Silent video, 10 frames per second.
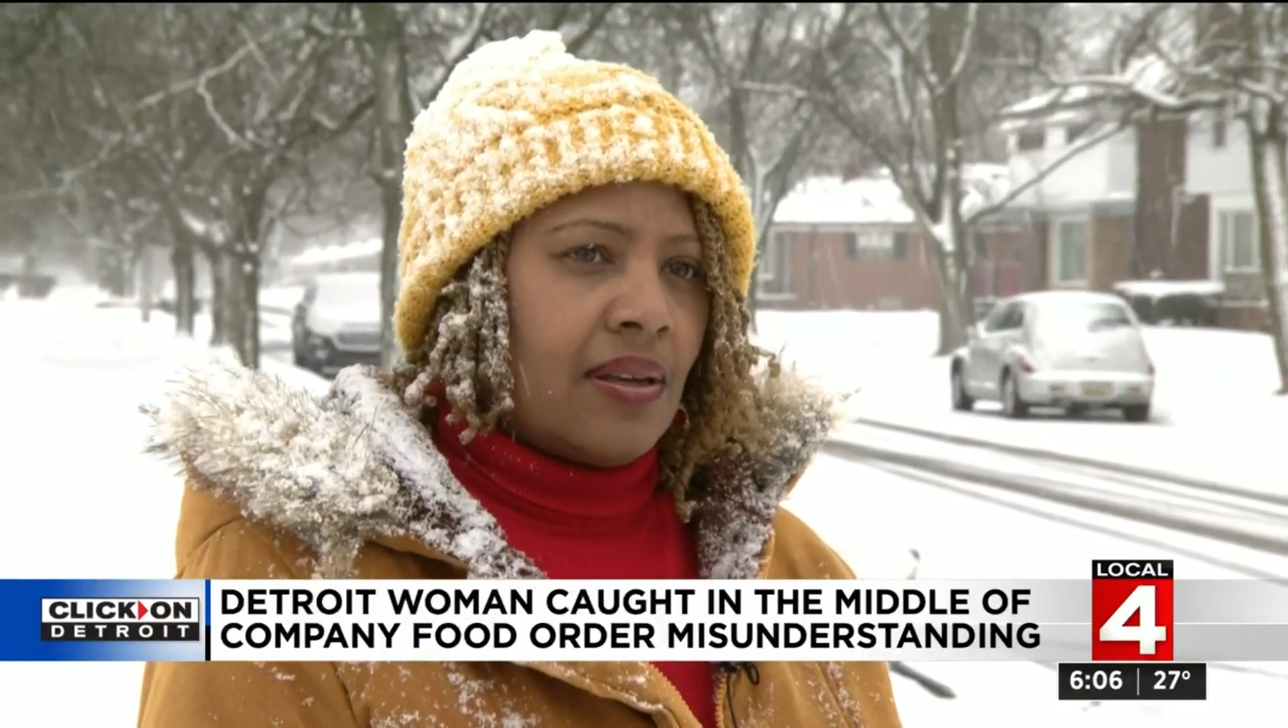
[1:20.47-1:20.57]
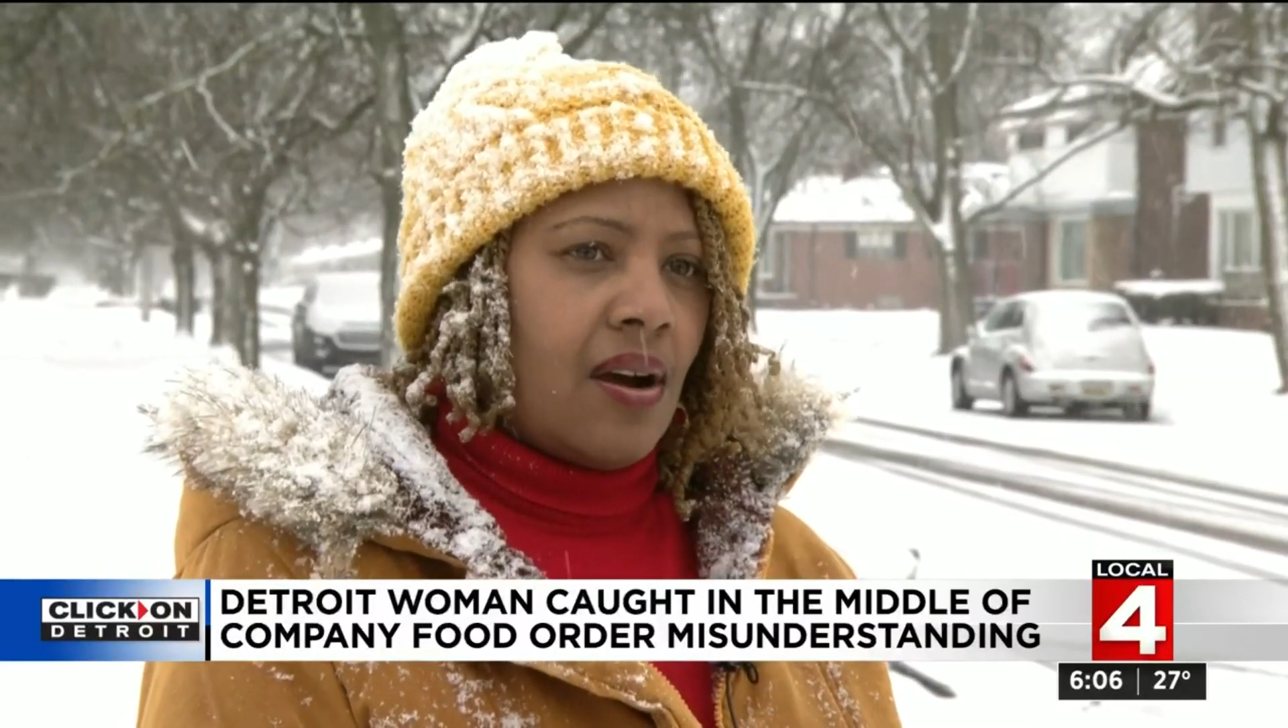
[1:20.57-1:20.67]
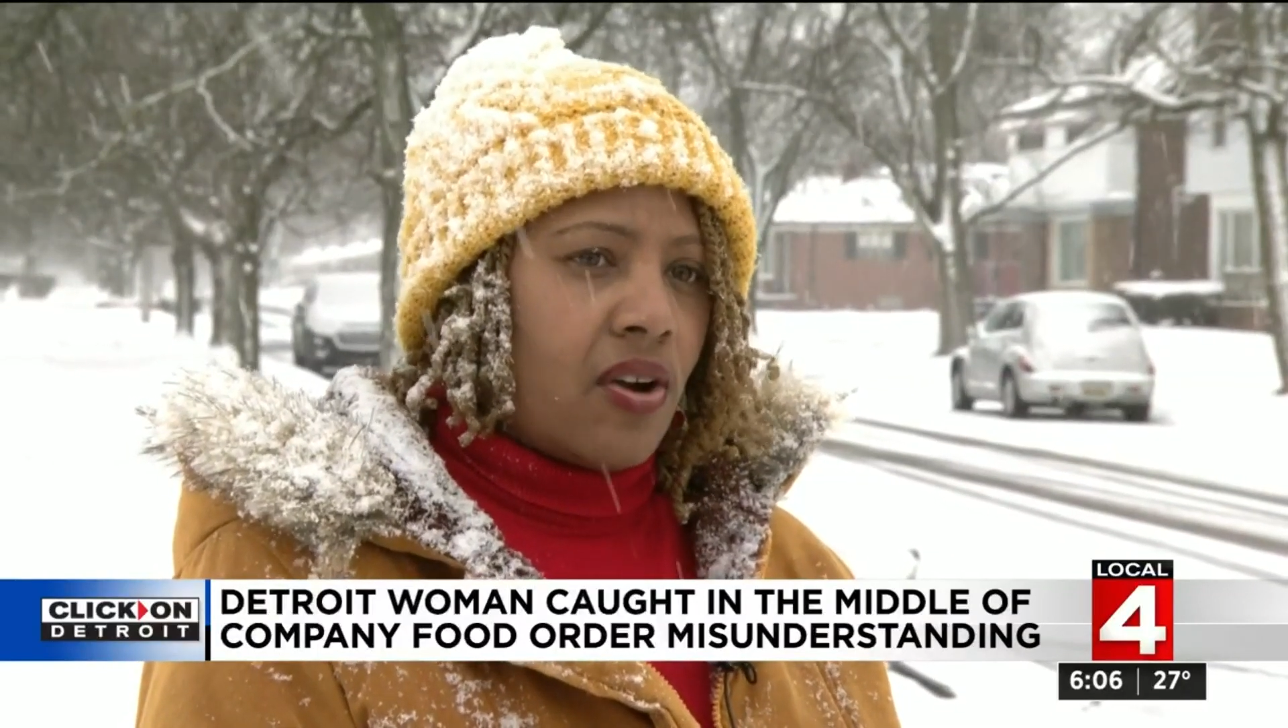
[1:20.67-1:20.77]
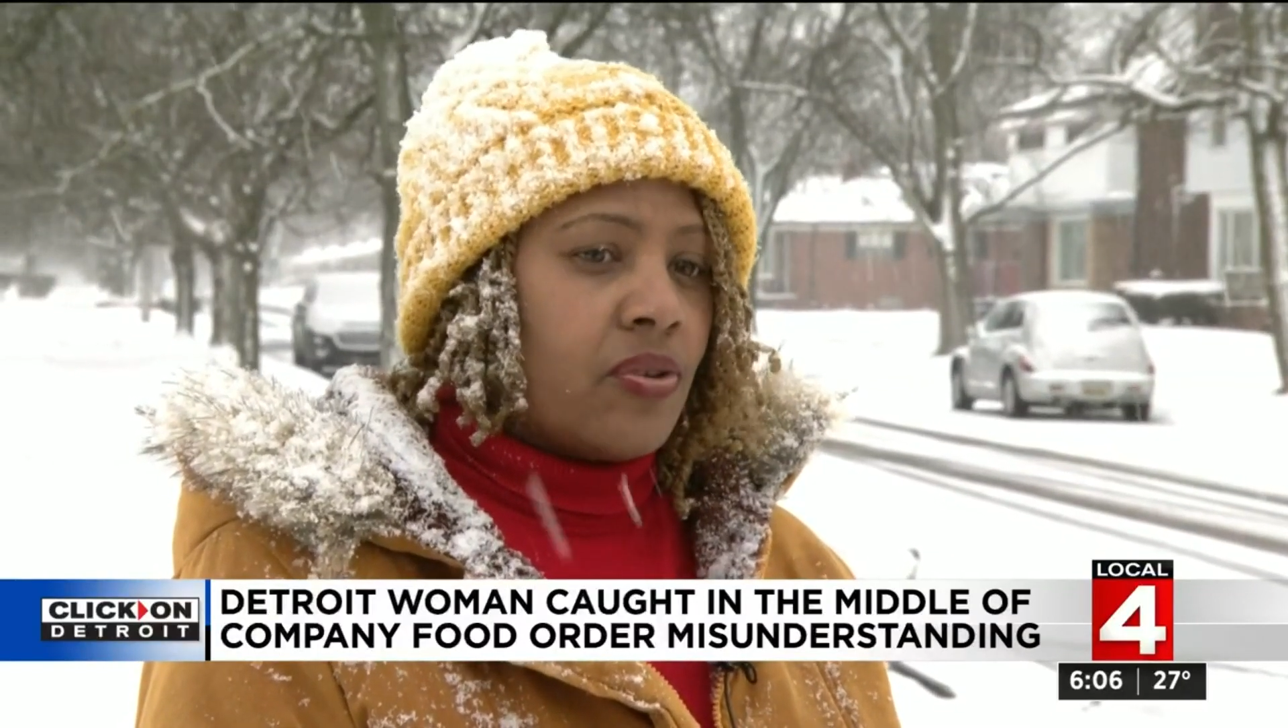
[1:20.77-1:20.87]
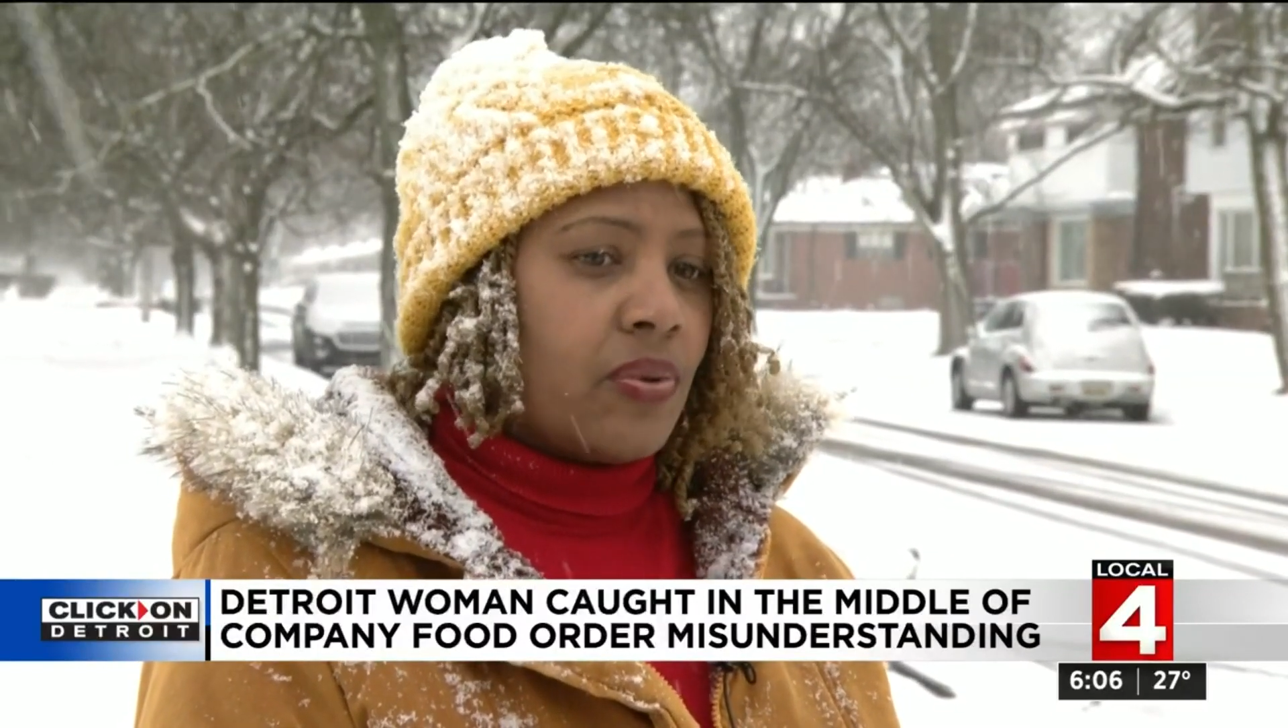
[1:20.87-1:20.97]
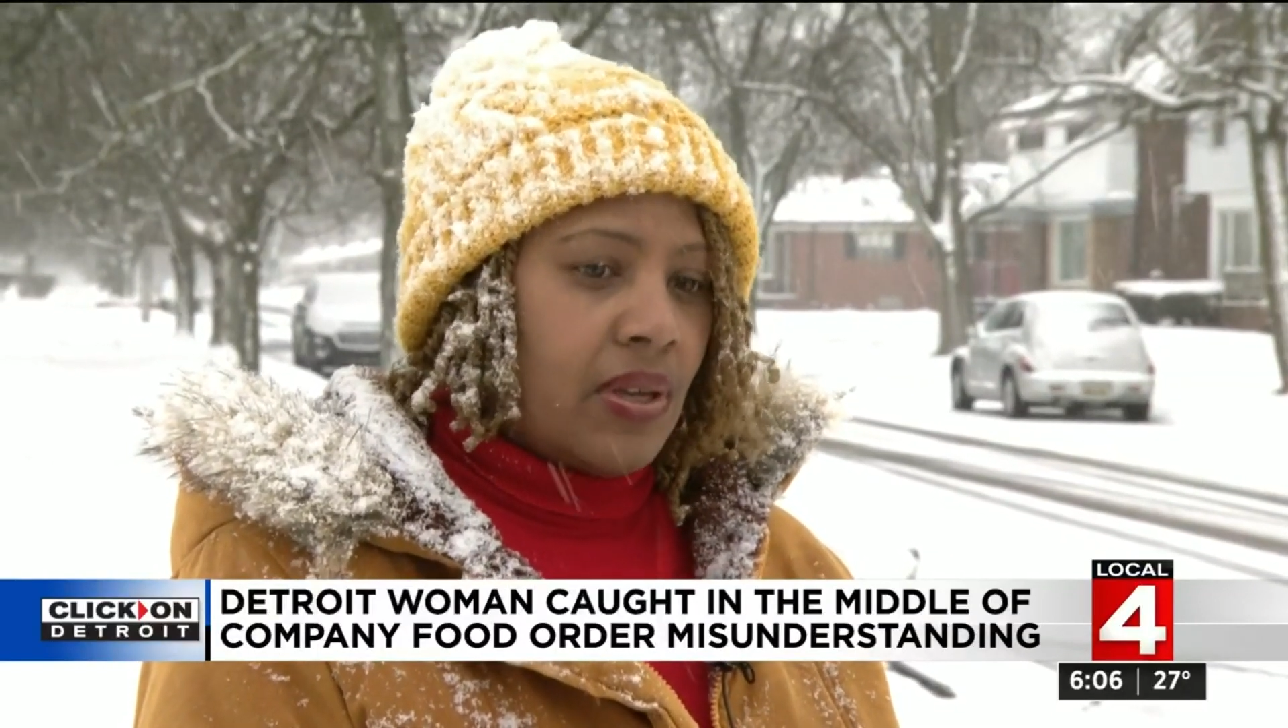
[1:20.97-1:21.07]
Are you